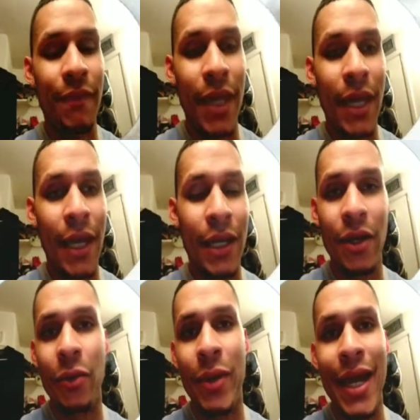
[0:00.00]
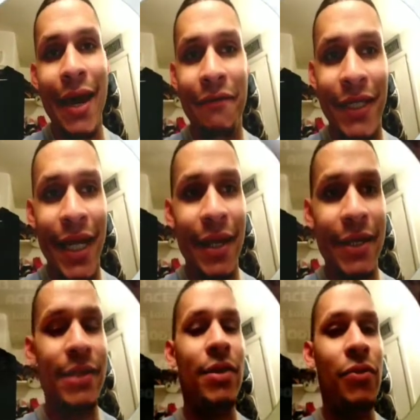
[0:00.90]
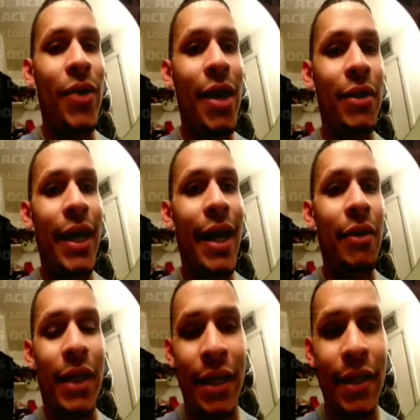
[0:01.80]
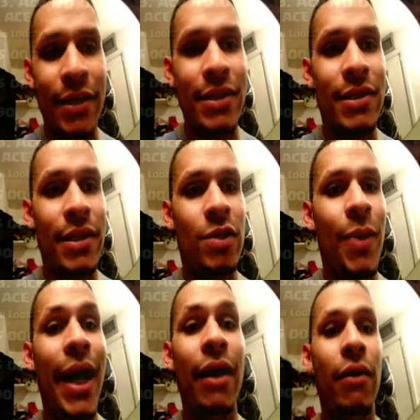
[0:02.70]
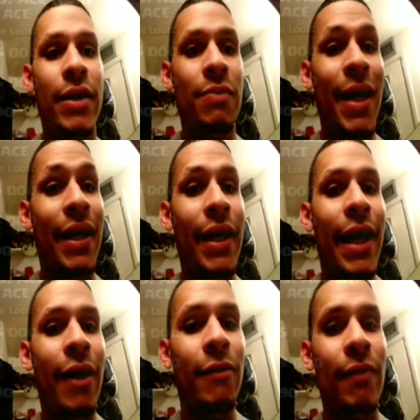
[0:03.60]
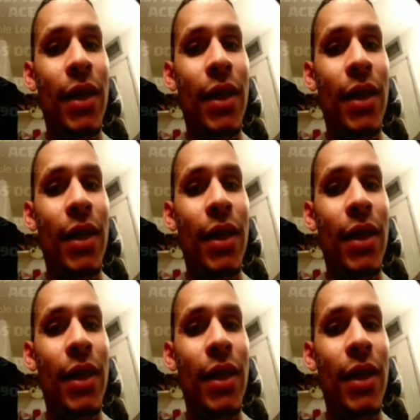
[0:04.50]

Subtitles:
and here we have Dennis rounding out his 6-pack on his main account,